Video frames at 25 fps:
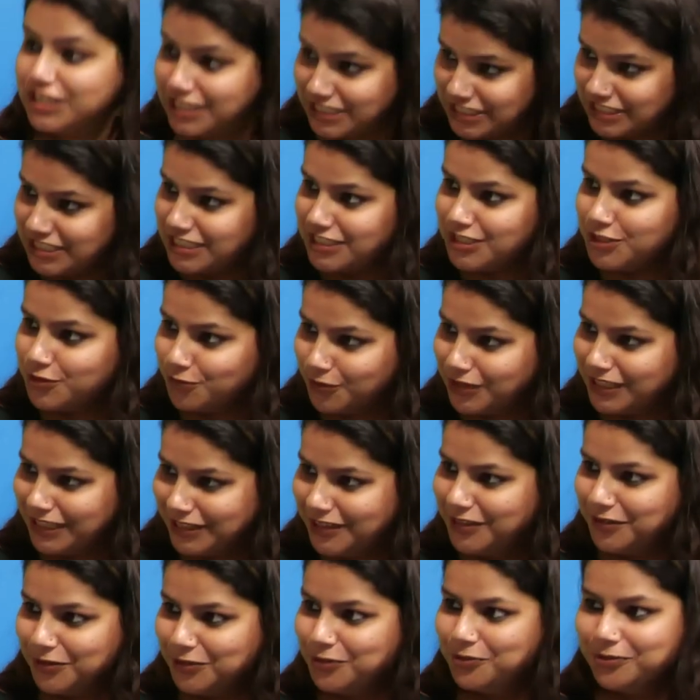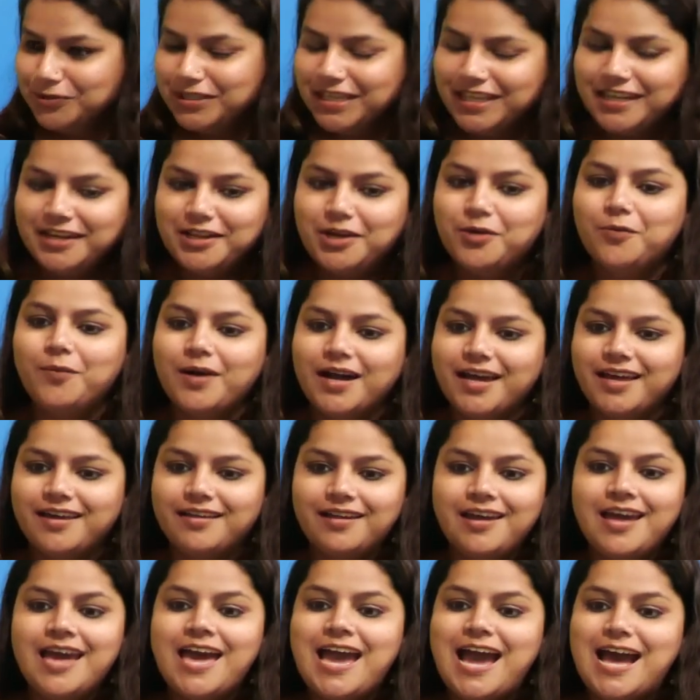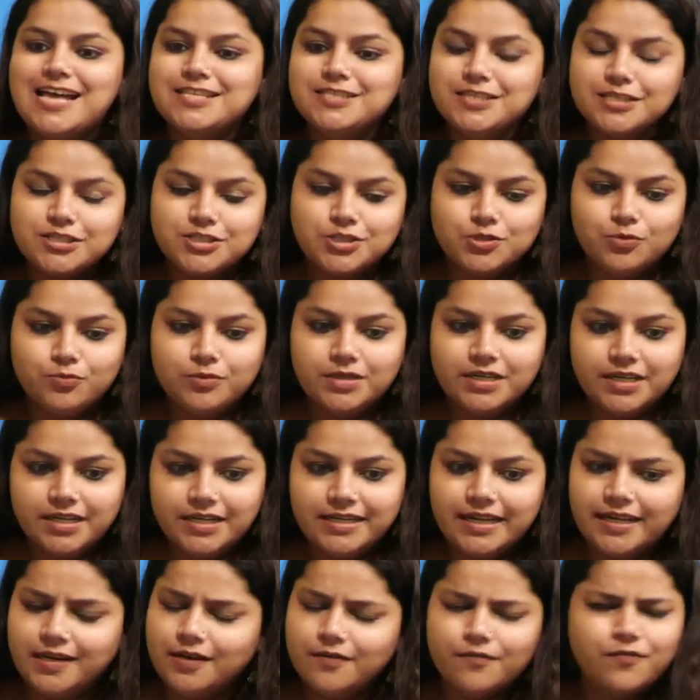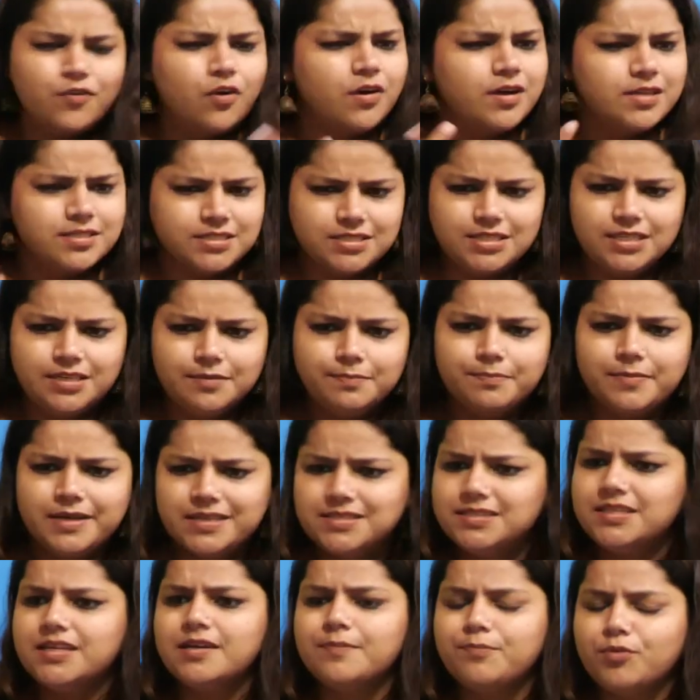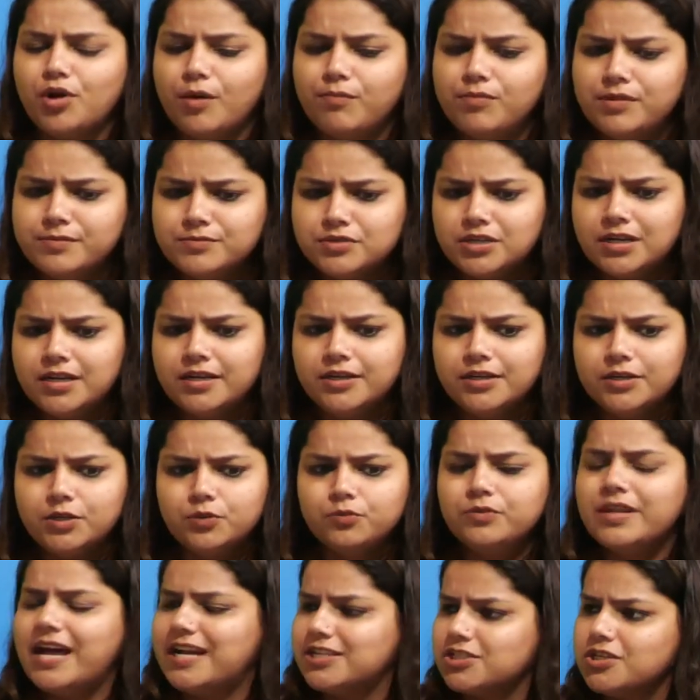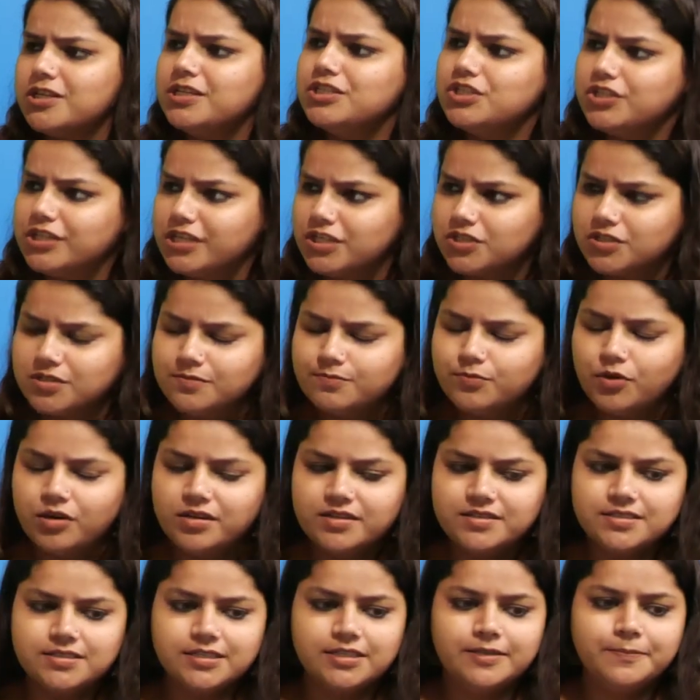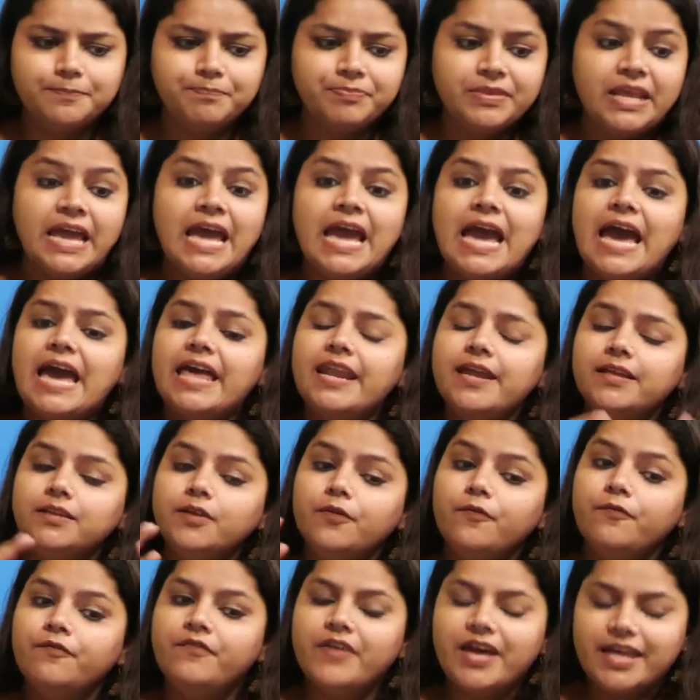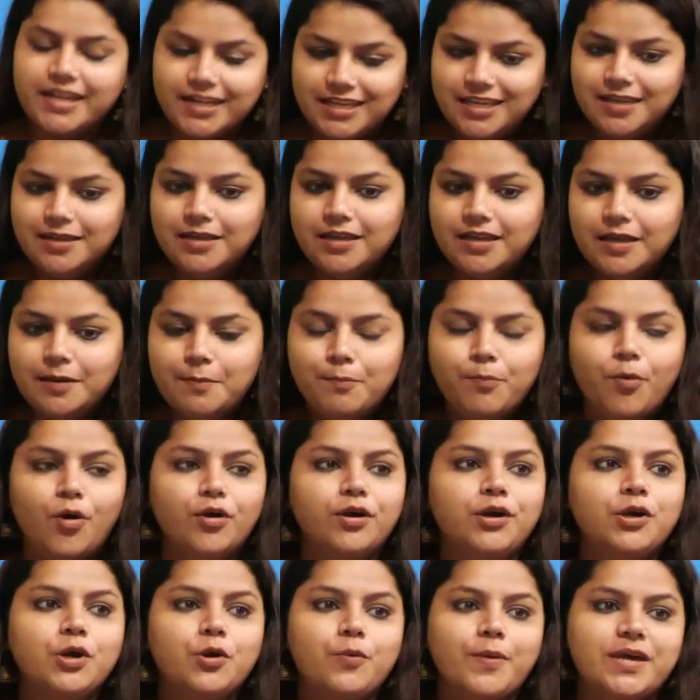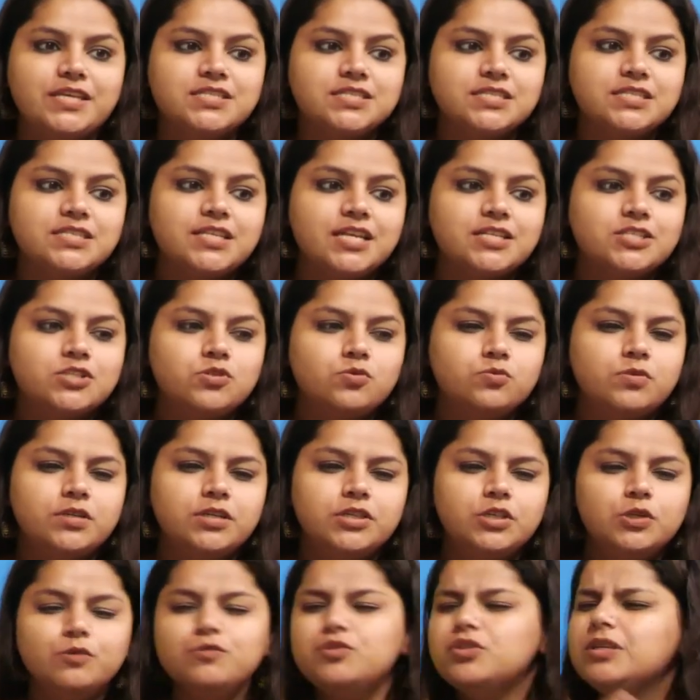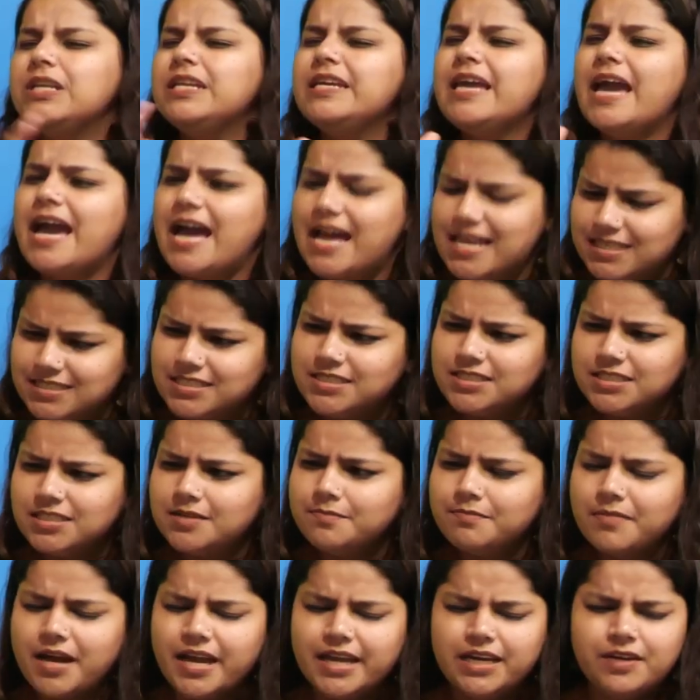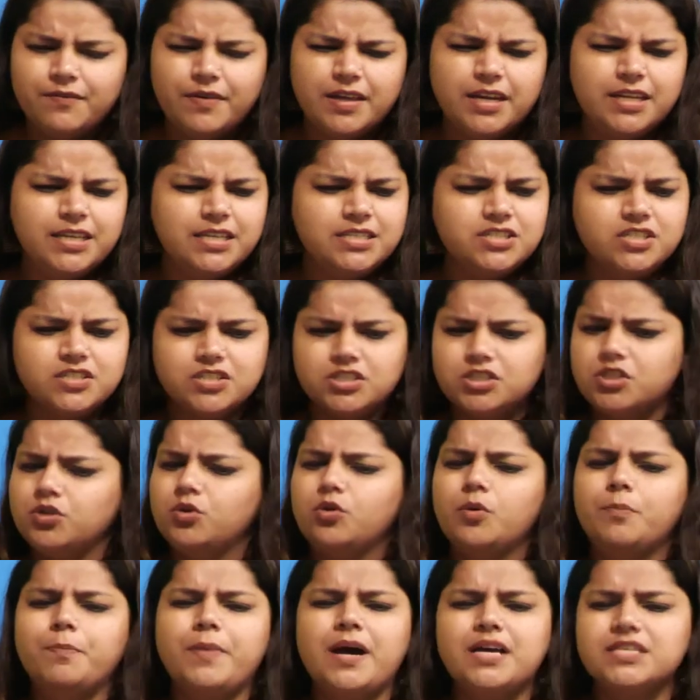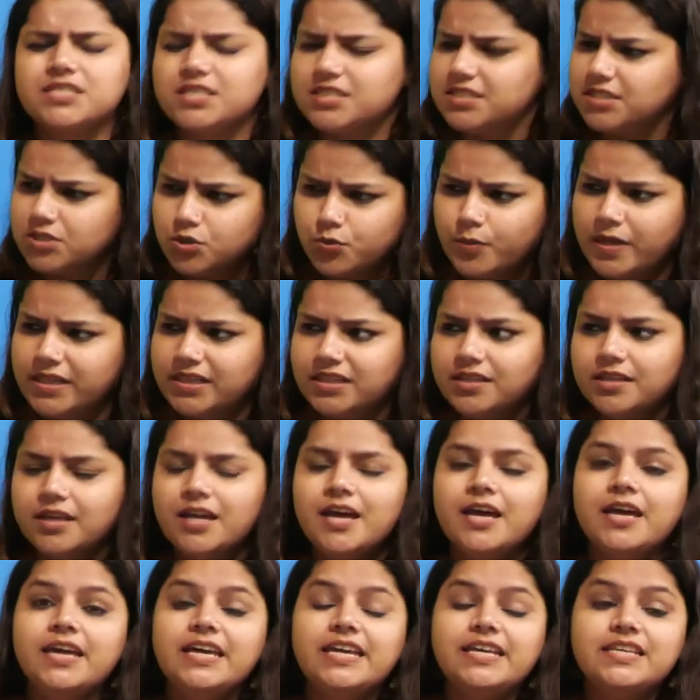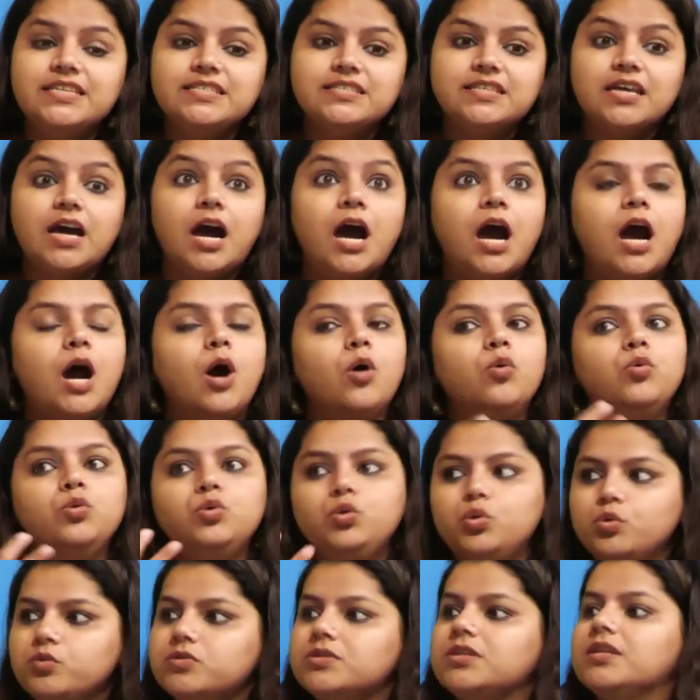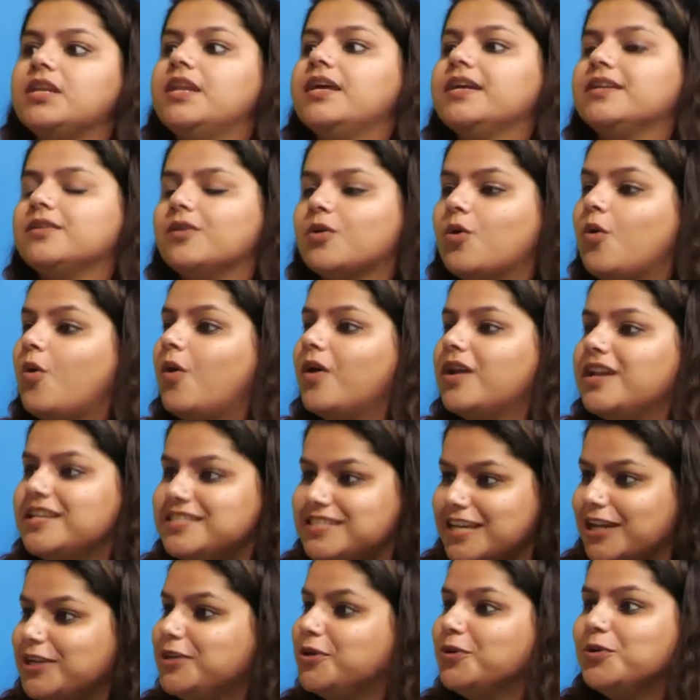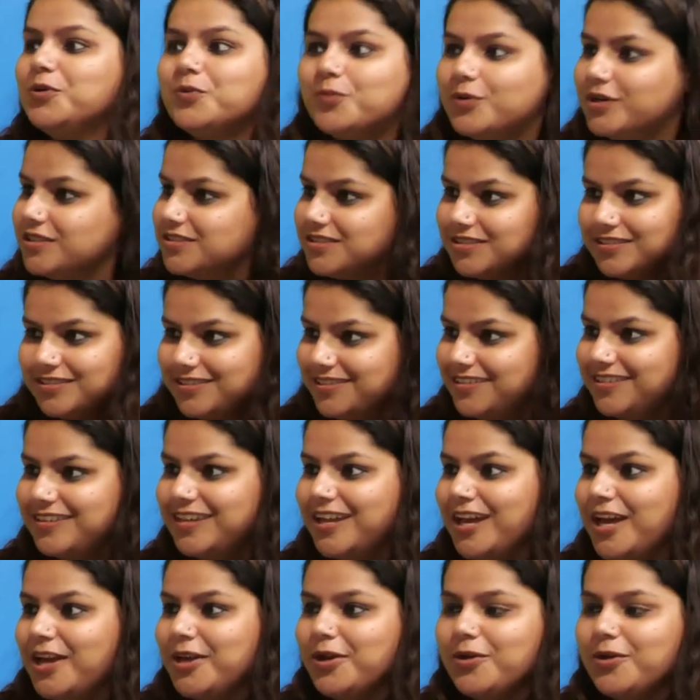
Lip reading: changes do they require as a student, and of course the basic problems related to national education policy. Another very important question that student usually has is in mind when he just passes 12th is how to select a college and university.